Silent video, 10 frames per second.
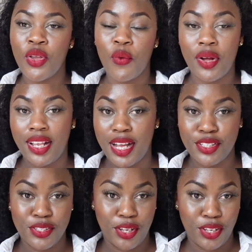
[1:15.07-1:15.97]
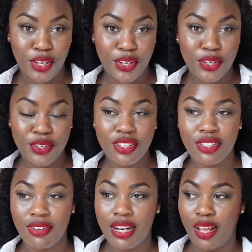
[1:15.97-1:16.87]
What lights do you use?
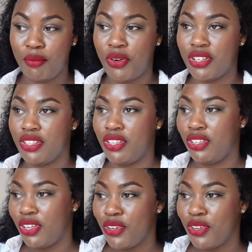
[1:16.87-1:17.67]
What camera do you